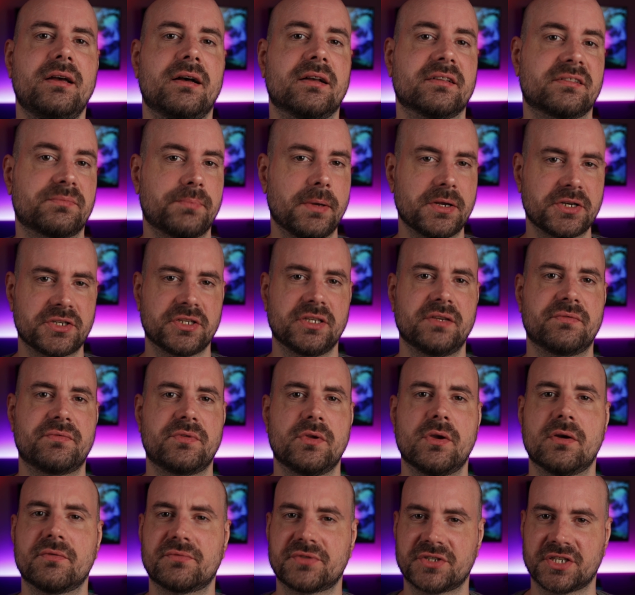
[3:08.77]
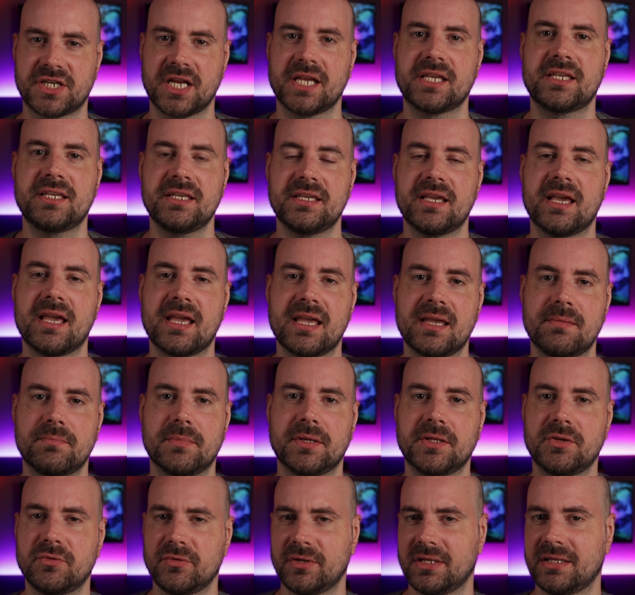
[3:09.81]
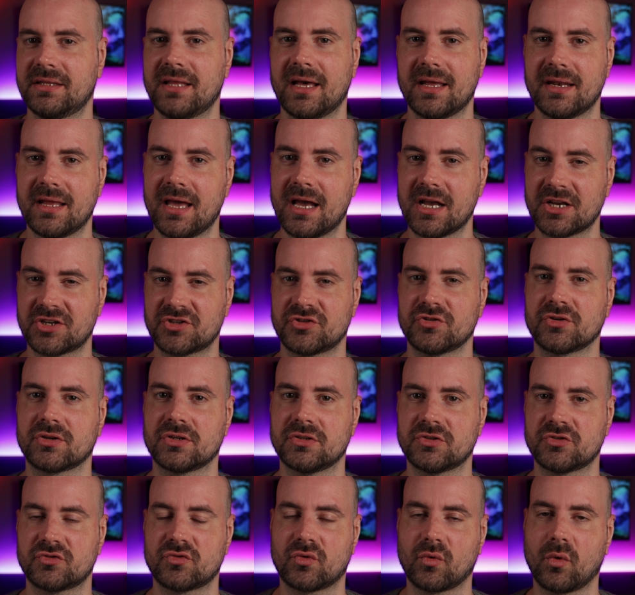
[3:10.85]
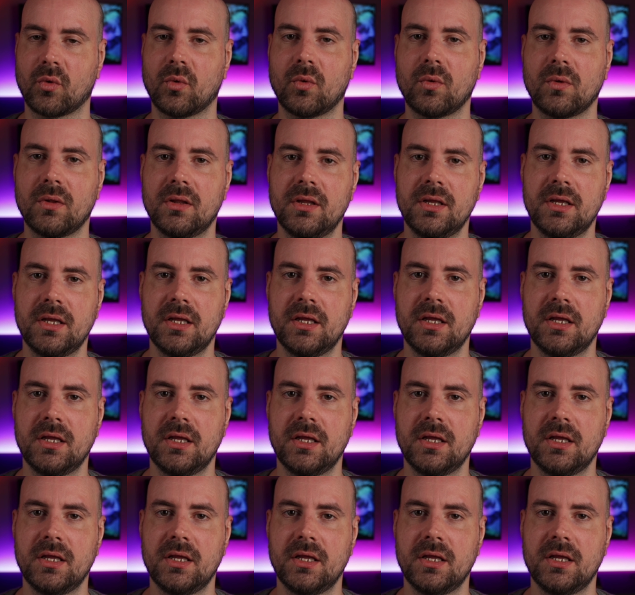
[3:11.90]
especially if you have shaky aim and you need that extra control.